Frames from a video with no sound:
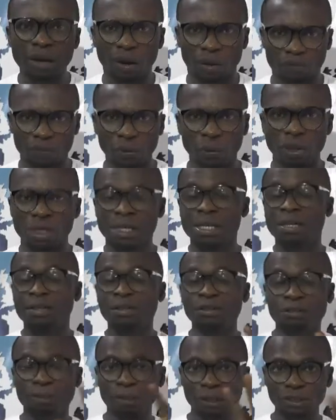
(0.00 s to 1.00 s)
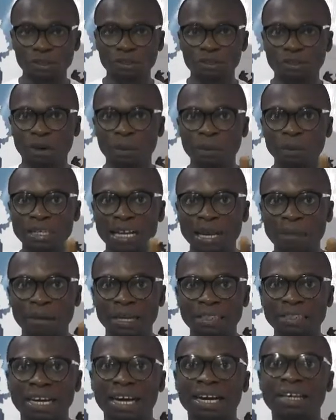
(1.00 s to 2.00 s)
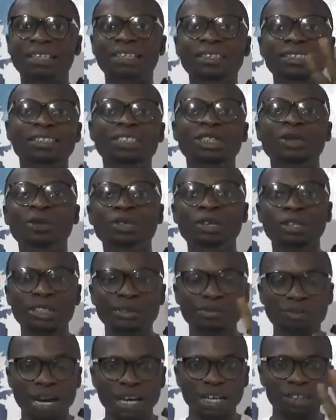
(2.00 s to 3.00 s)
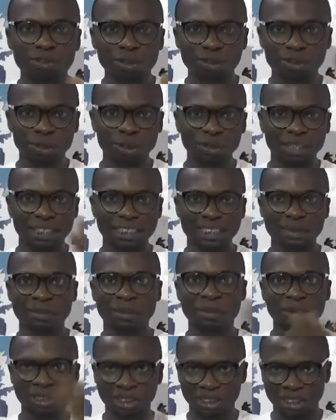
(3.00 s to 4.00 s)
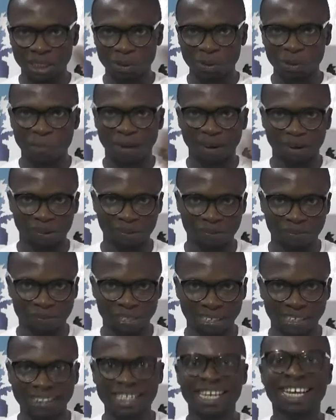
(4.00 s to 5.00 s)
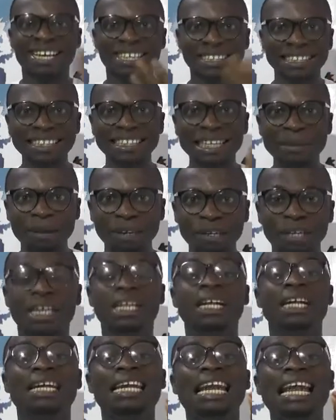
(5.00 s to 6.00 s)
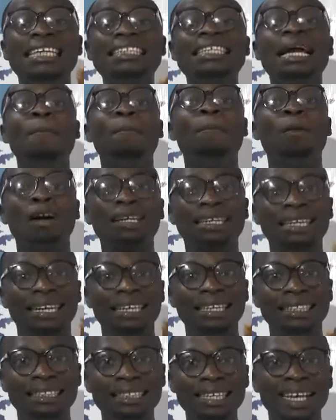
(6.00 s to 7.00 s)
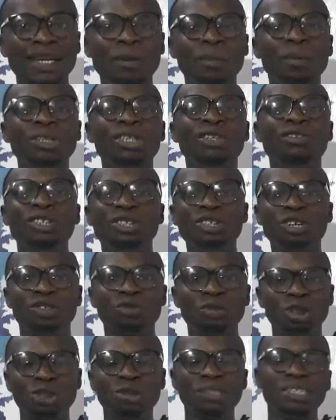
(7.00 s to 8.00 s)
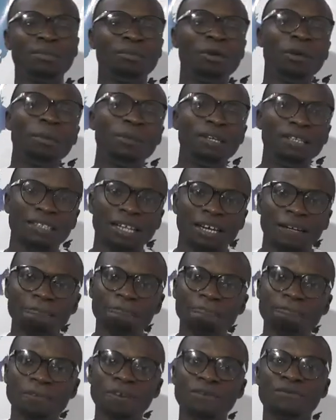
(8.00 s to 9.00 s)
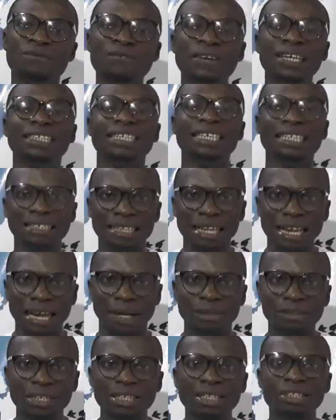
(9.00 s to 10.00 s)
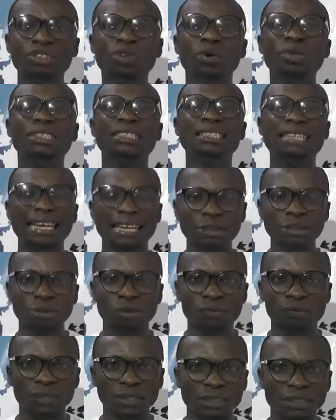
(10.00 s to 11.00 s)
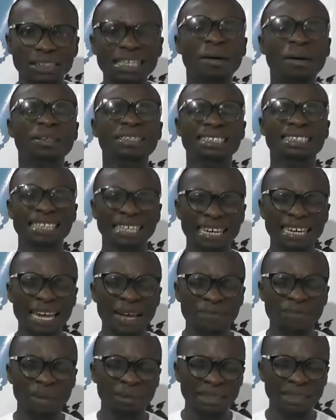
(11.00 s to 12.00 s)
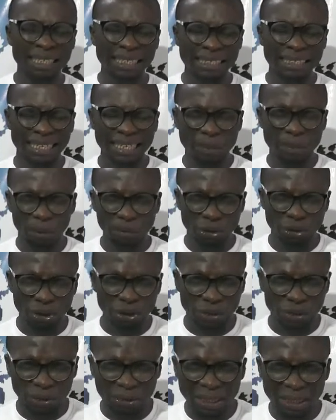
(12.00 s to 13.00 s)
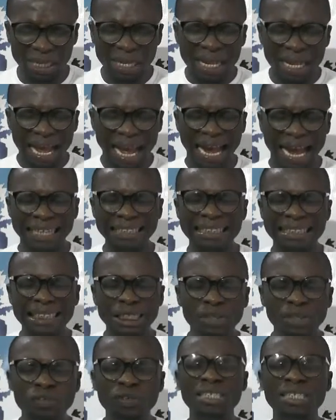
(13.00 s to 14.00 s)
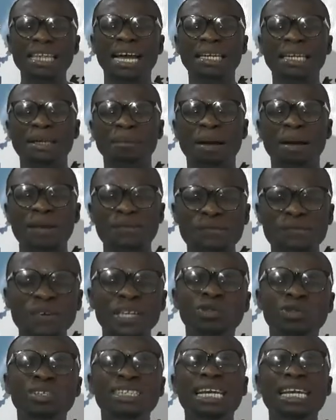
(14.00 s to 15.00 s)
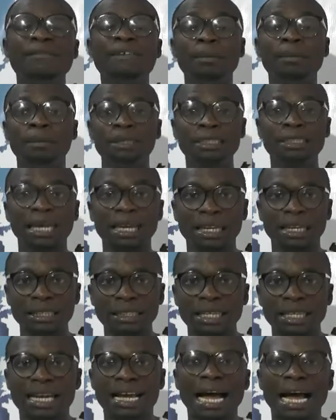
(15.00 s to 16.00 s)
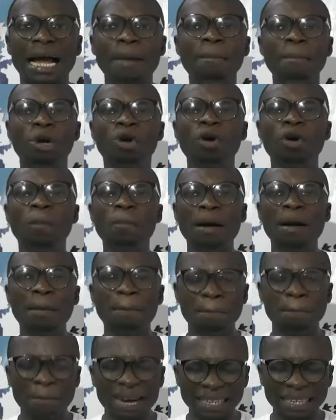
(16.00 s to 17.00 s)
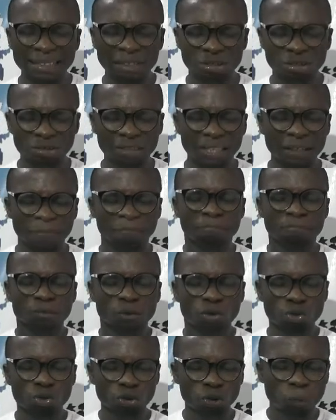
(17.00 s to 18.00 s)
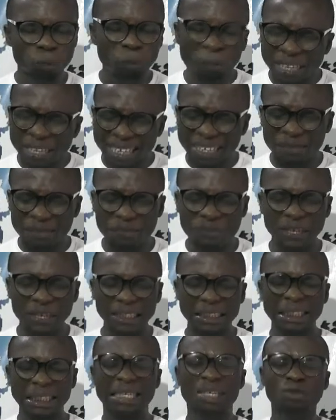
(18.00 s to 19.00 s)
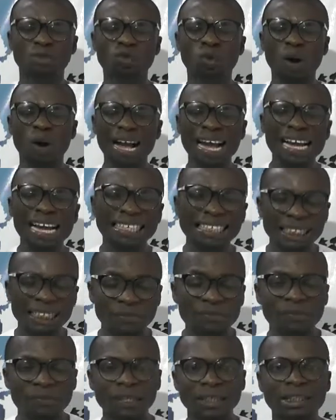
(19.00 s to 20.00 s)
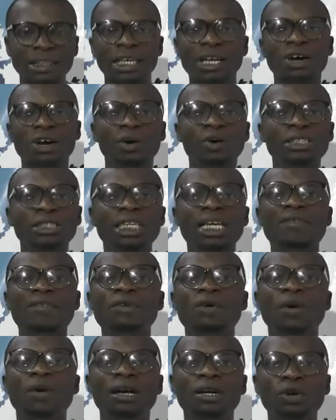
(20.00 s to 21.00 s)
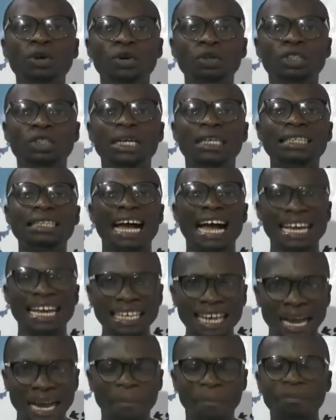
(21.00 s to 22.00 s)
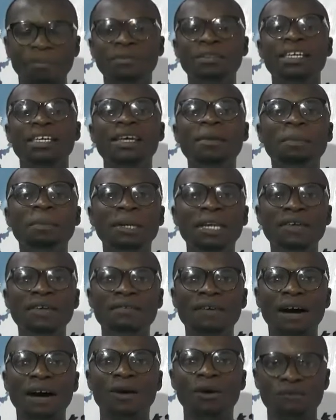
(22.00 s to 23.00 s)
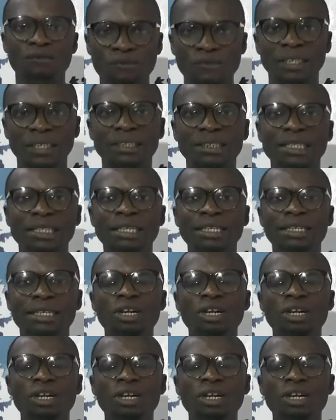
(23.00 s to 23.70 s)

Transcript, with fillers: of you, please, don't bother about her. She will not even agree with what you are saying because she's a woman of faith. She's a man. Let them mockingly say it, but the result will shut them up later. Faith is loud. Don't silence your faith. Now, declare after me, say, in the name of Jesus, I decree that my faith will never be silent. I make up my mind today to speak in faith, to act in faith, until everyone knows that I am a believer of faith.